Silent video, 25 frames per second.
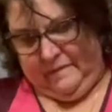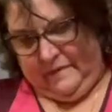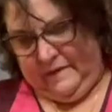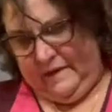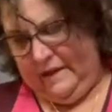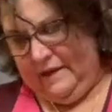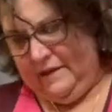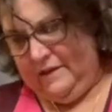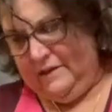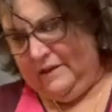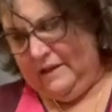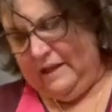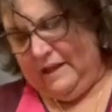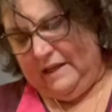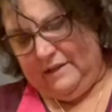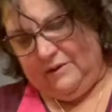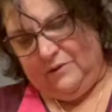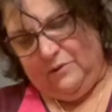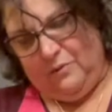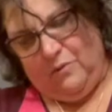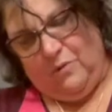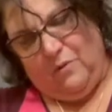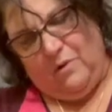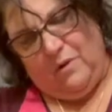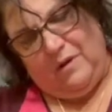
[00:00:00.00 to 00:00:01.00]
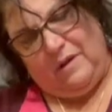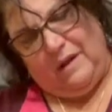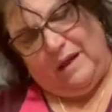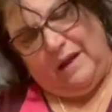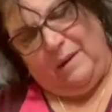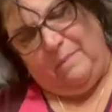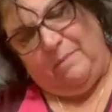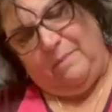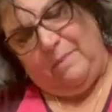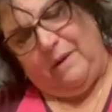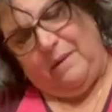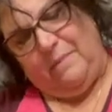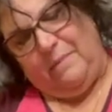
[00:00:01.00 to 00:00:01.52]
It gets all
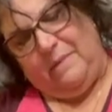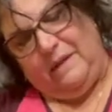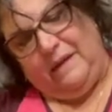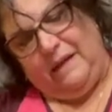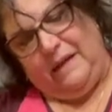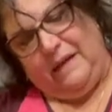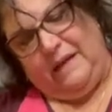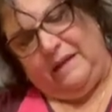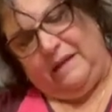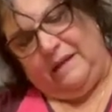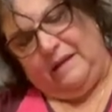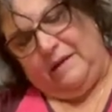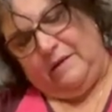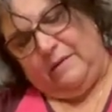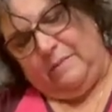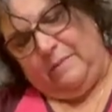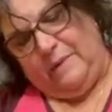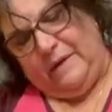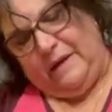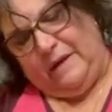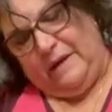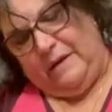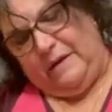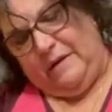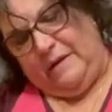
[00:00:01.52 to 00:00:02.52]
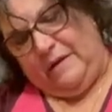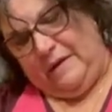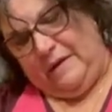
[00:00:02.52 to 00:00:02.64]
like bubbly a little bit.